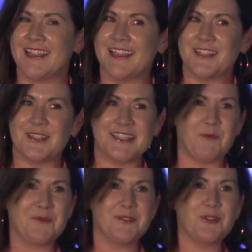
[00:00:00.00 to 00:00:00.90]
just
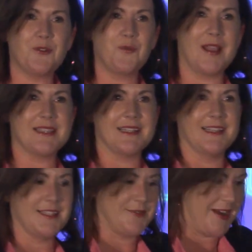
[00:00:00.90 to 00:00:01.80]
took
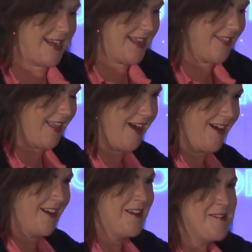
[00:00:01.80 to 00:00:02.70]
residence right in
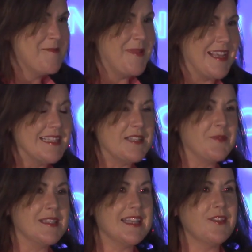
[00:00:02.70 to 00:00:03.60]
there, because it
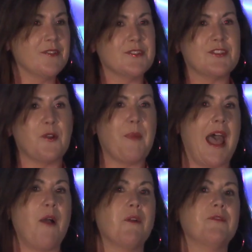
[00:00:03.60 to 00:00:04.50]
was either so
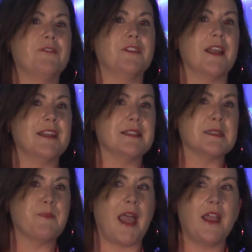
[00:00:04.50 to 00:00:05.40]
powerful and
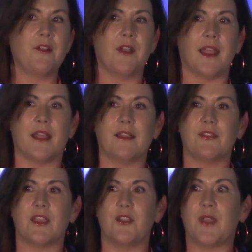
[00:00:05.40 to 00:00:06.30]
inspiring
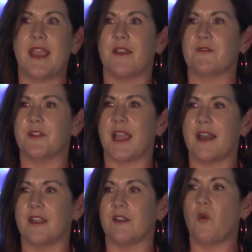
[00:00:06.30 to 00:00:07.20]
that you can't forget
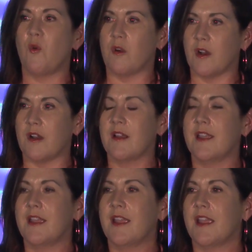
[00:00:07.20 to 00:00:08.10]
it, or
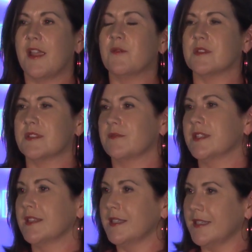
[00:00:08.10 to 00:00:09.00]
it was
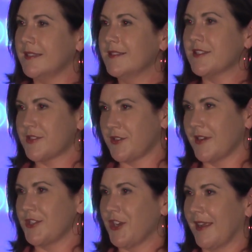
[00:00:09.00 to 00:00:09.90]
really
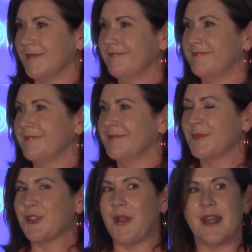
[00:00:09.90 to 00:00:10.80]
discouraging.
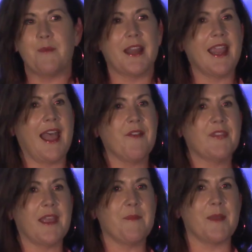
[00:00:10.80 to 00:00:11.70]
So anybody have
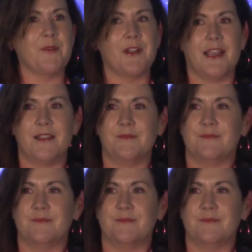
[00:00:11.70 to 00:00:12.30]
that memory?